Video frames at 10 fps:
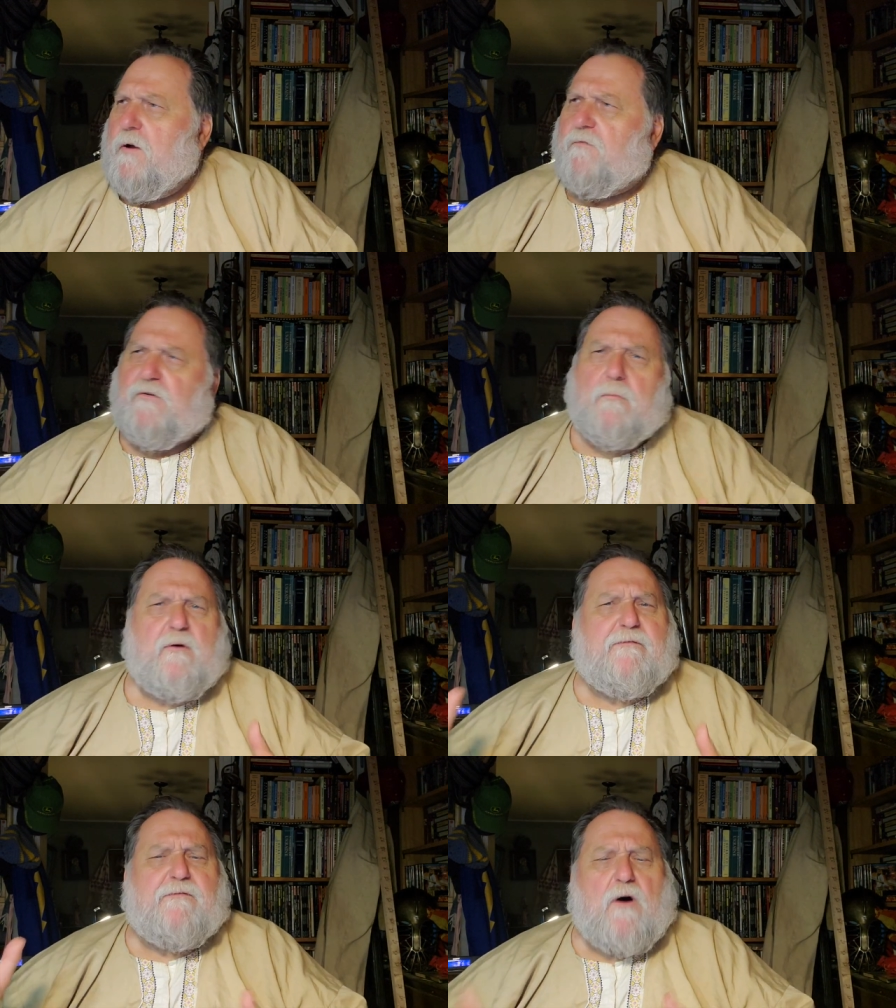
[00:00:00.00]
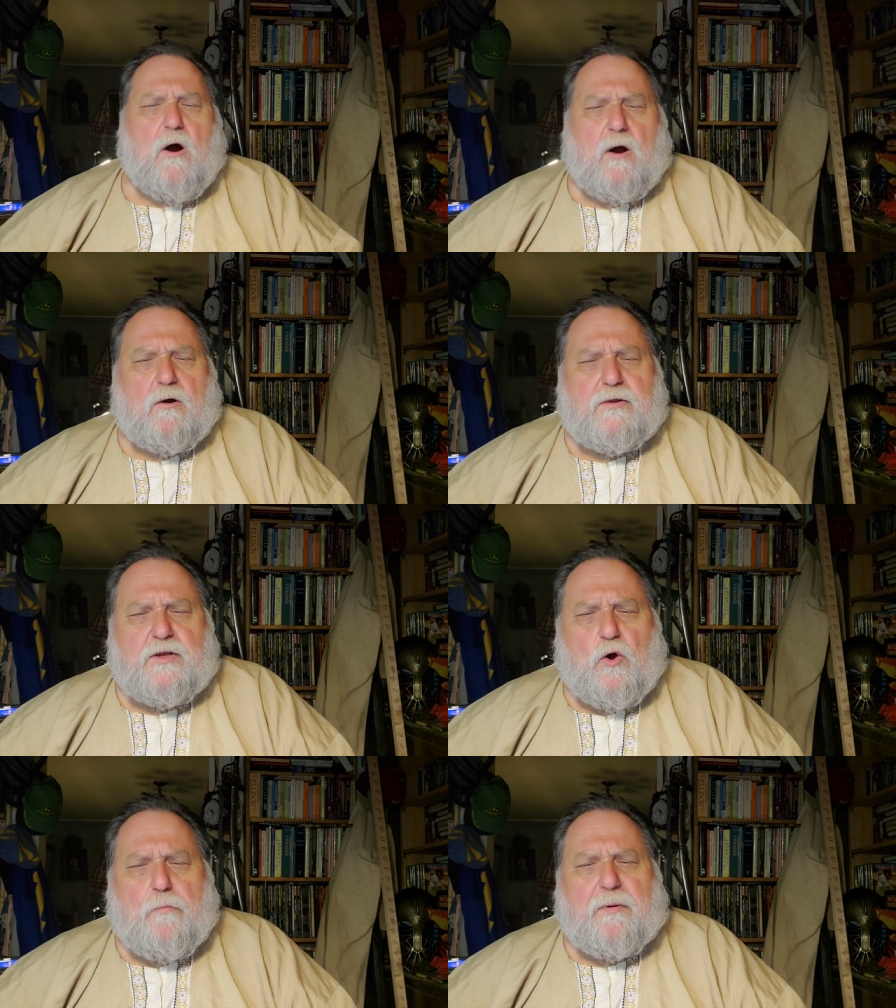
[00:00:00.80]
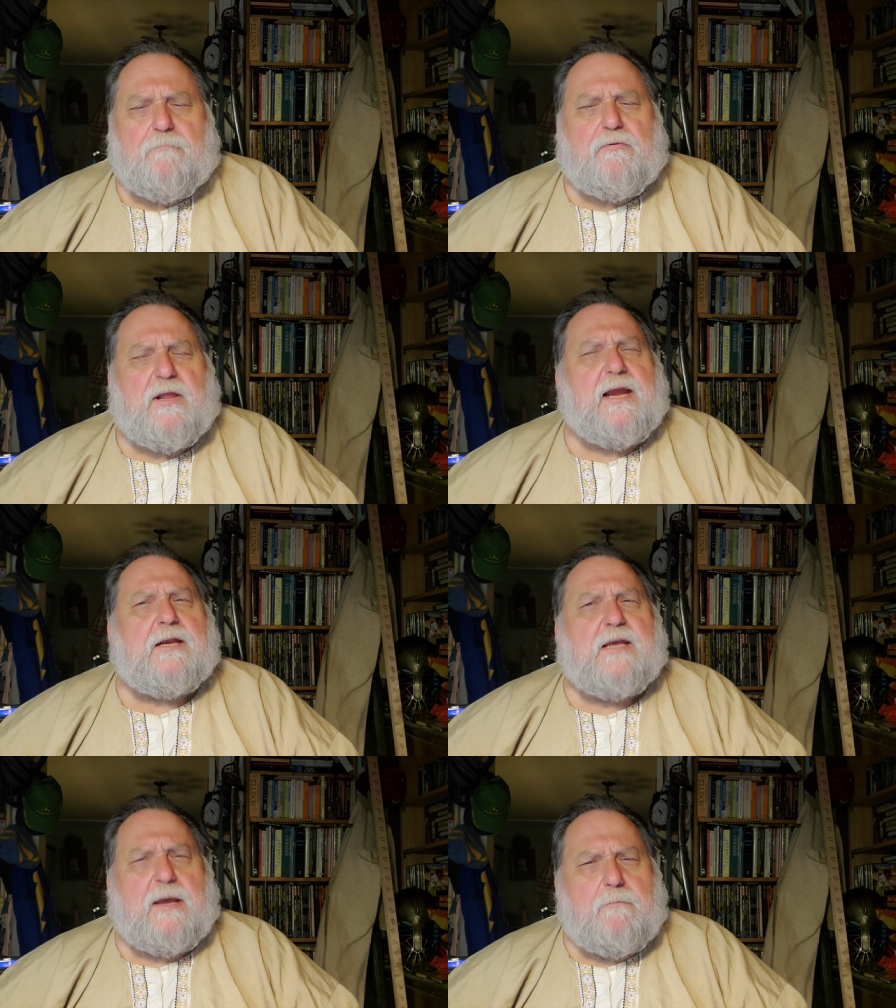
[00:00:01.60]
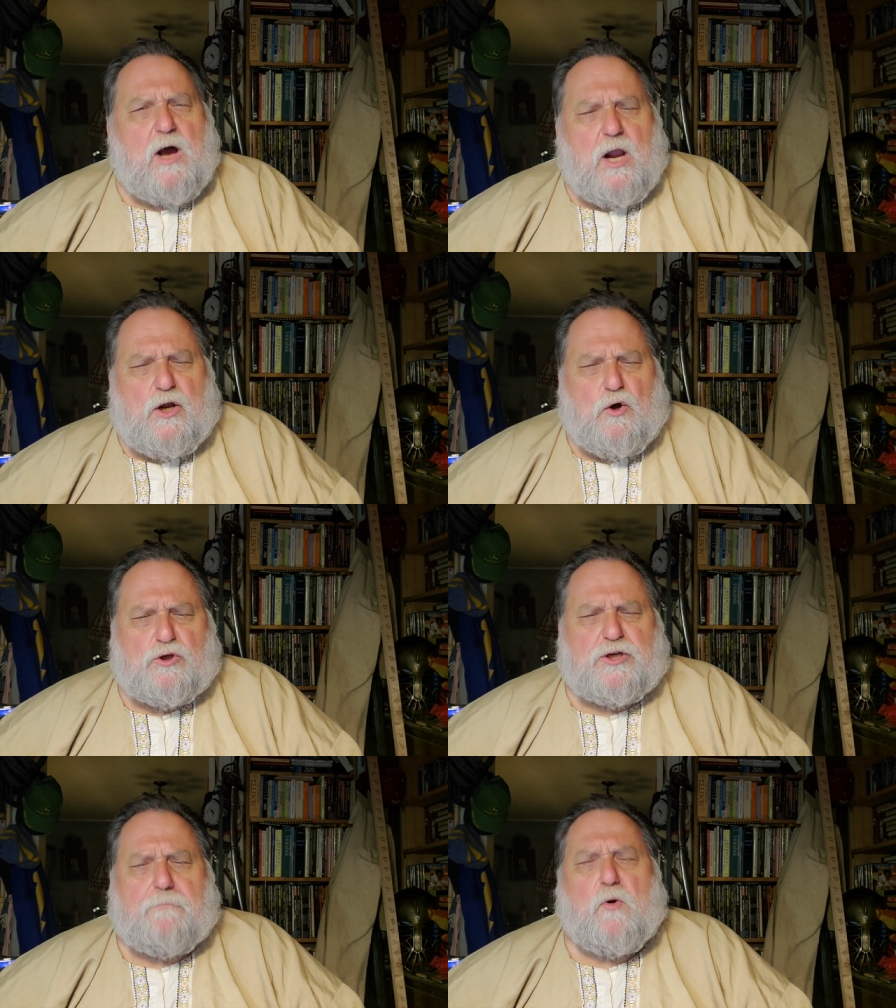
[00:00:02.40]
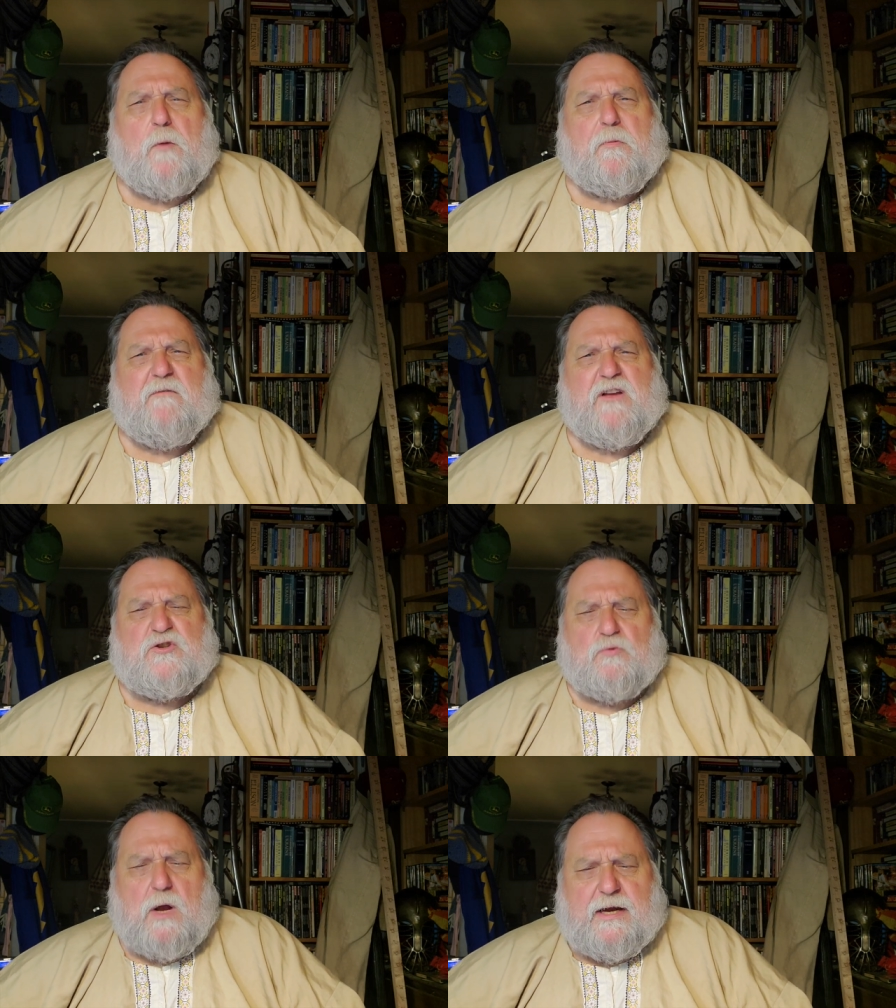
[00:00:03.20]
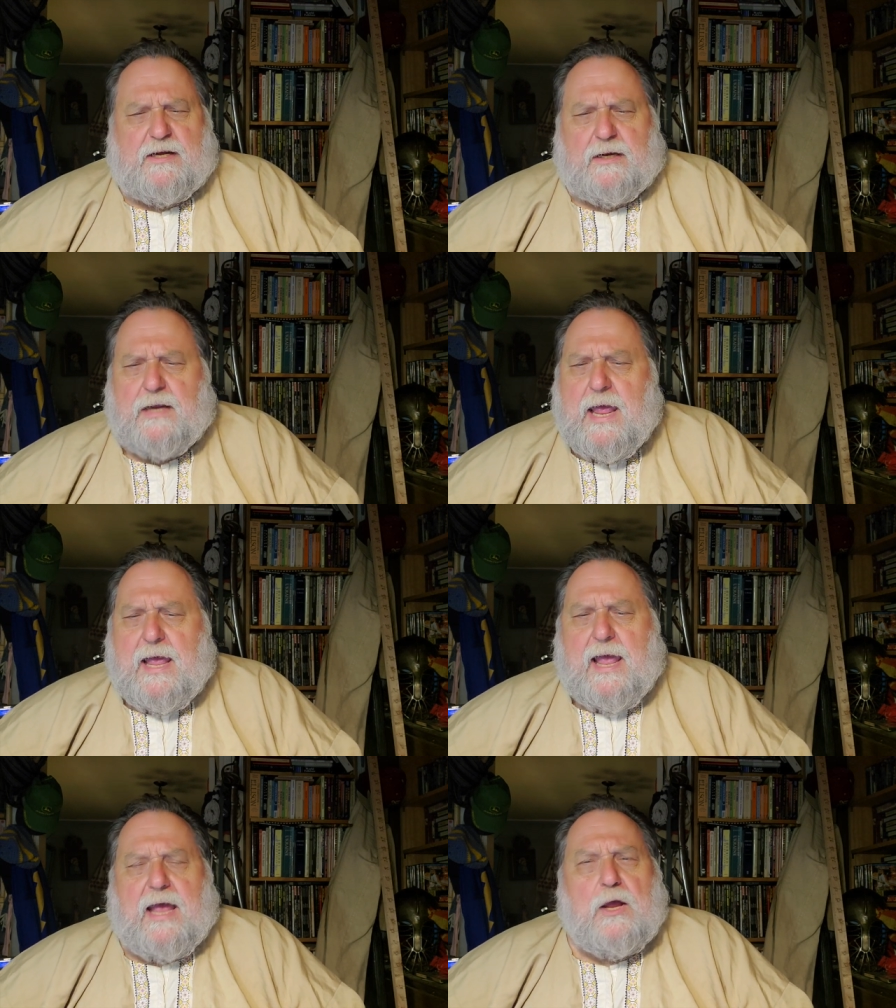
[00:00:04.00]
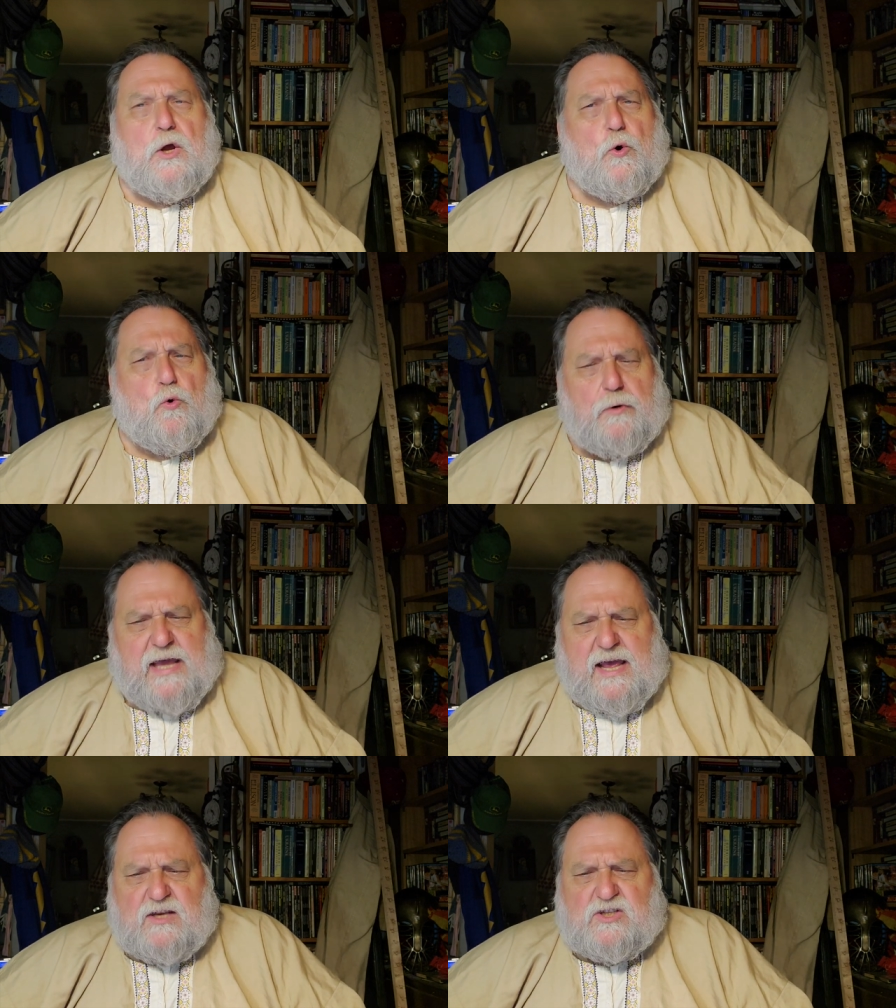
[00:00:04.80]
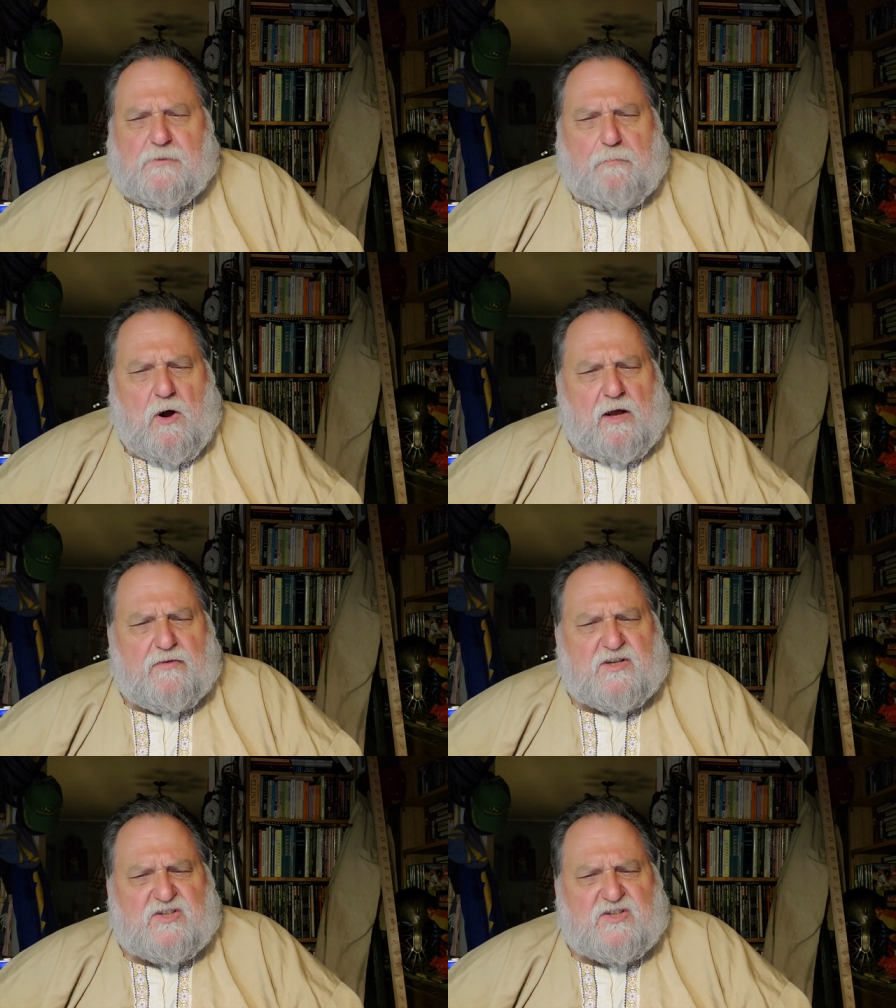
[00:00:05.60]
From afar on the open plain came Alyosha Popovich riding, who gazed upon